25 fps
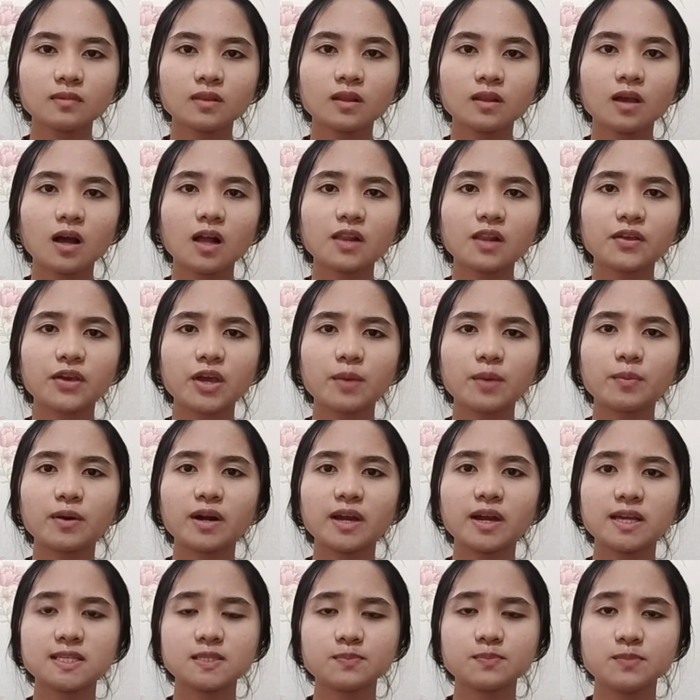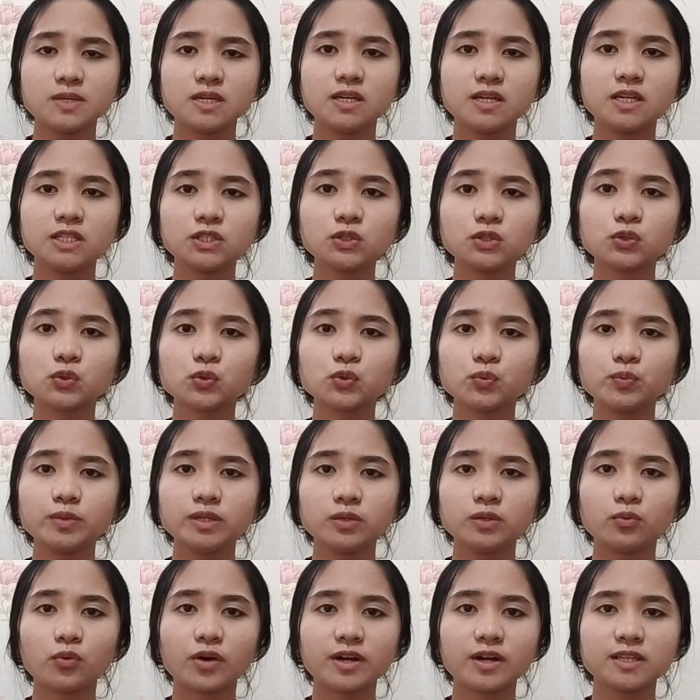Algebra has begun to
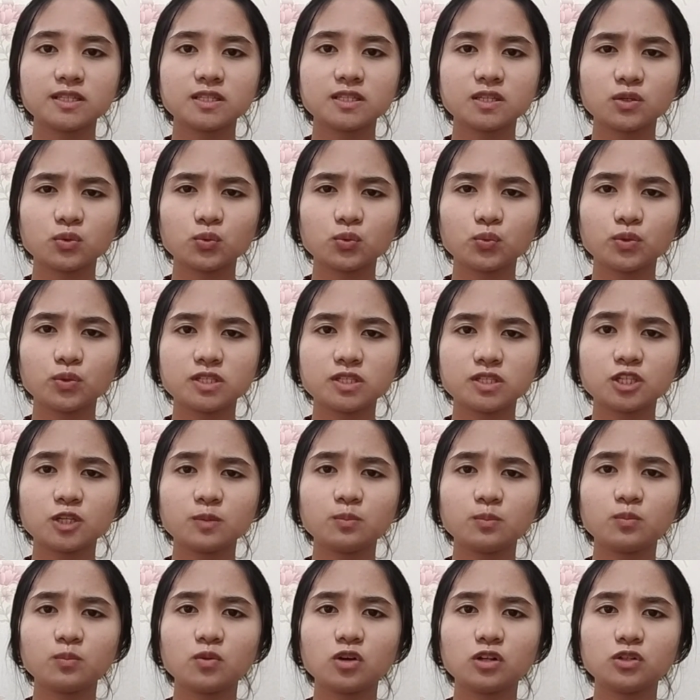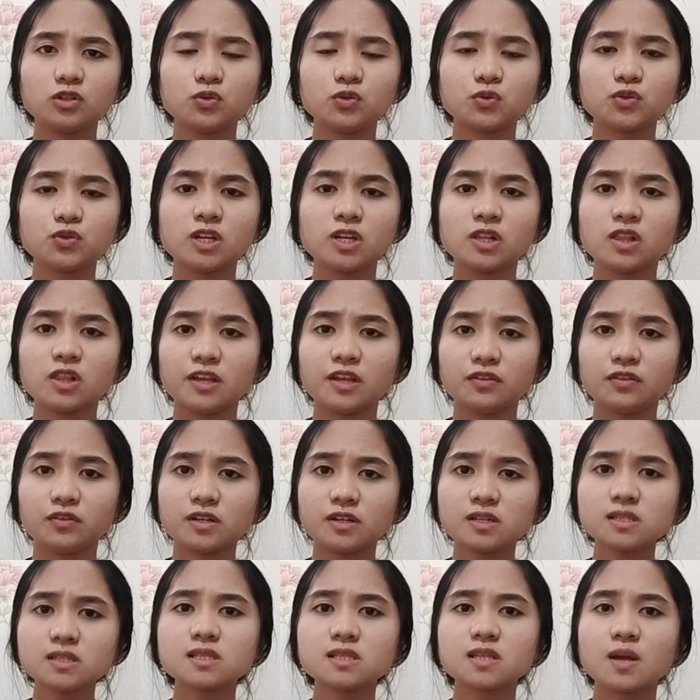be written with symbols using
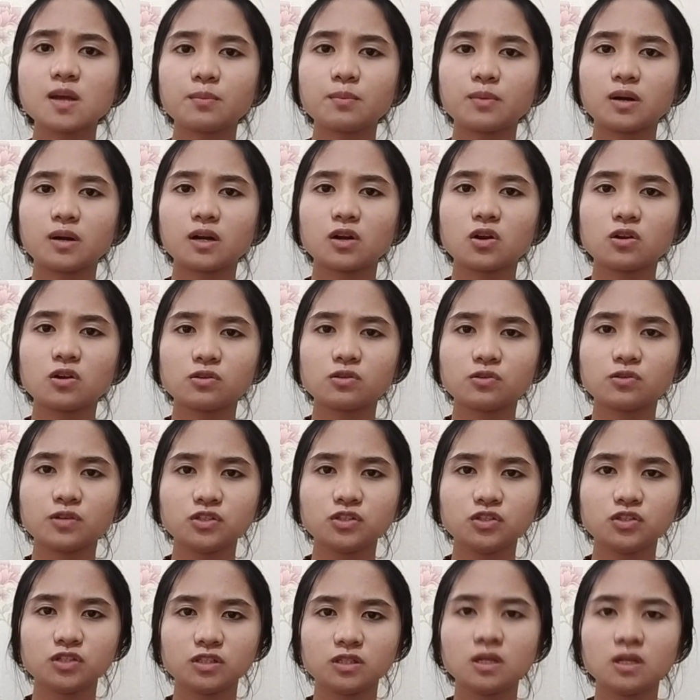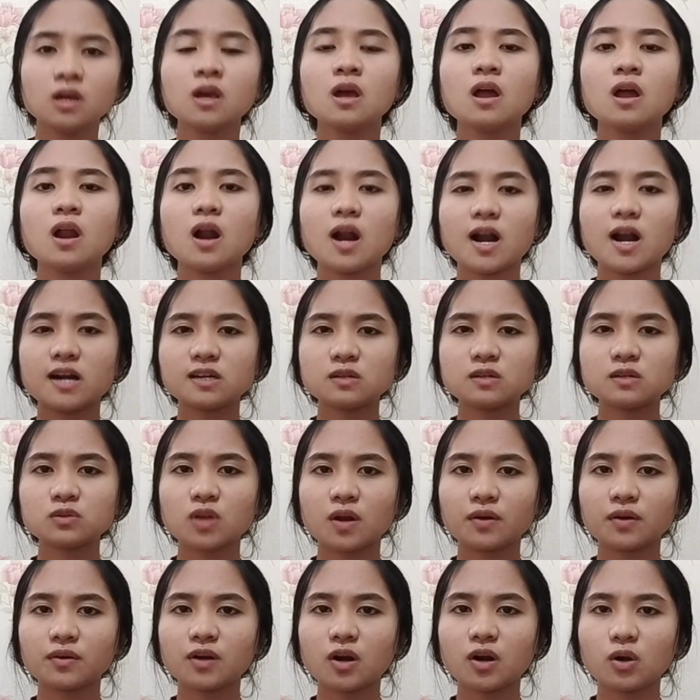letters. Number calculation are
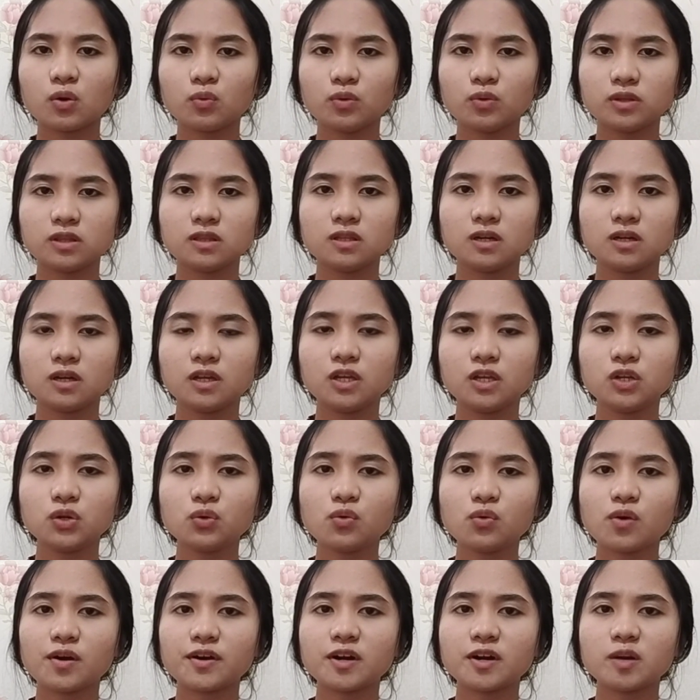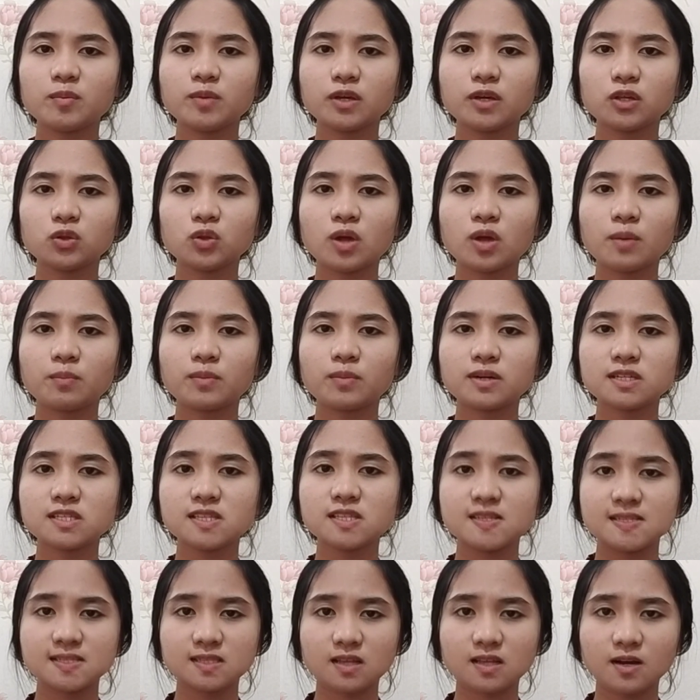standard with the Hindu-Arabic number
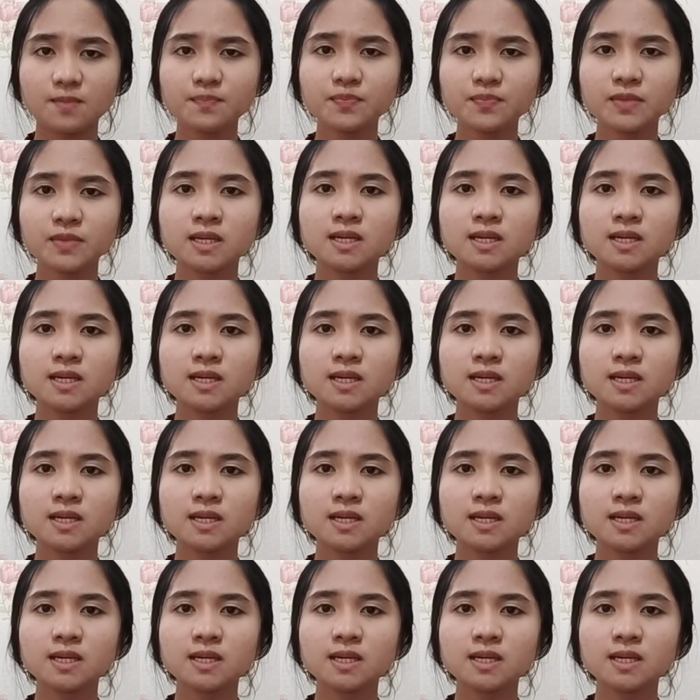system.